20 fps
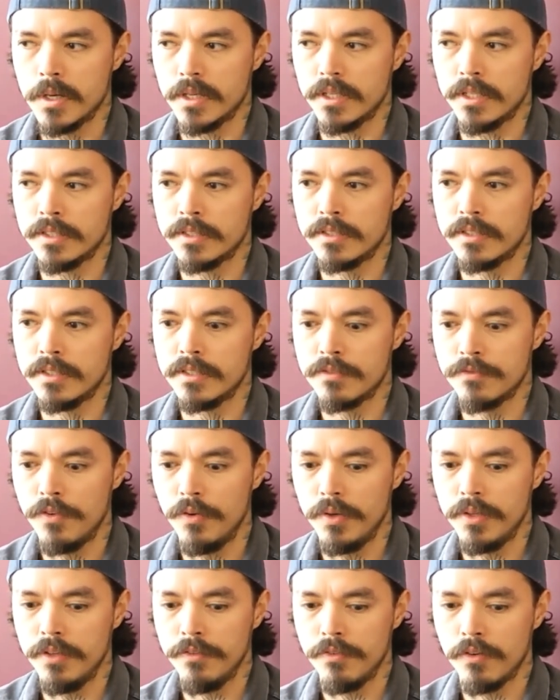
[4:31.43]
But it's
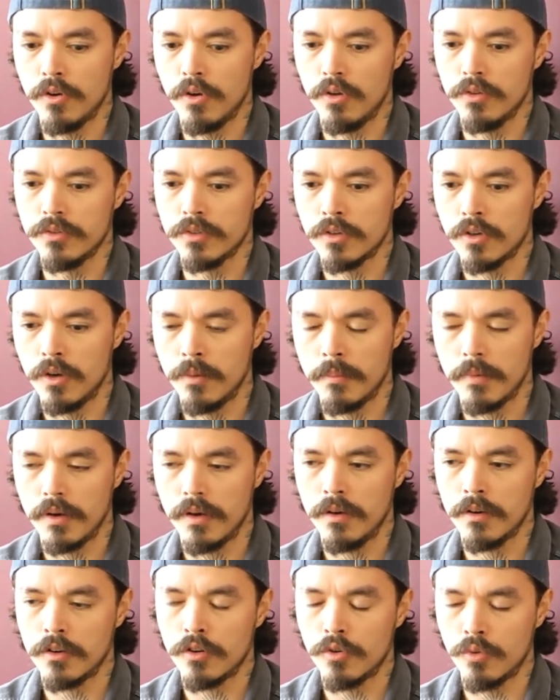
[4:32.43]
very difficult to come
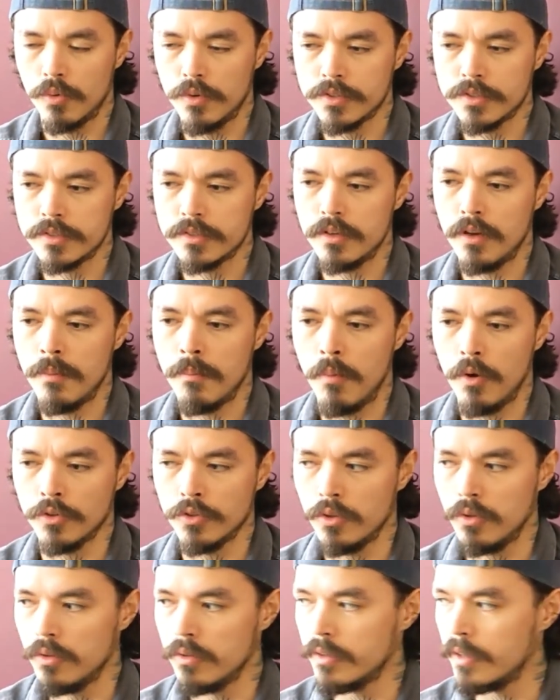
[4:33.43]
across a
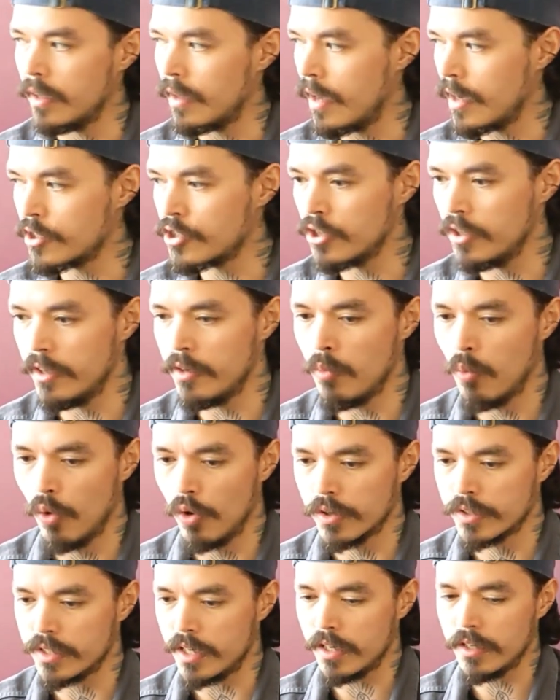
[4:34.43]
model that actually
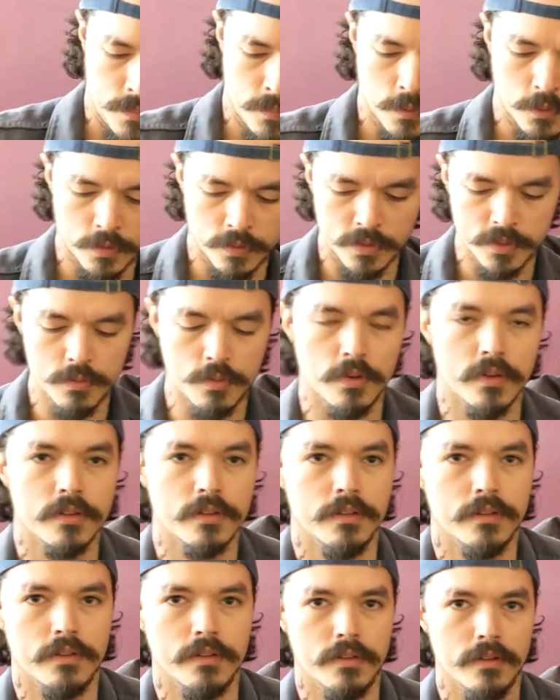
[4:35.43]
works. Look, this
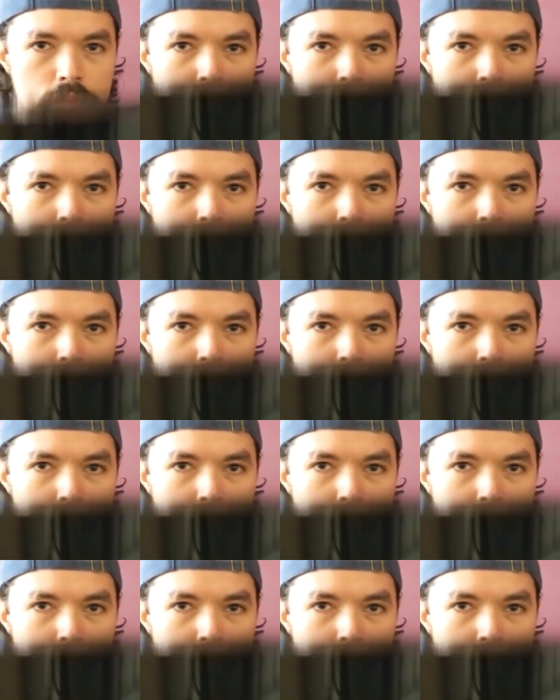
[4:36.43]
one.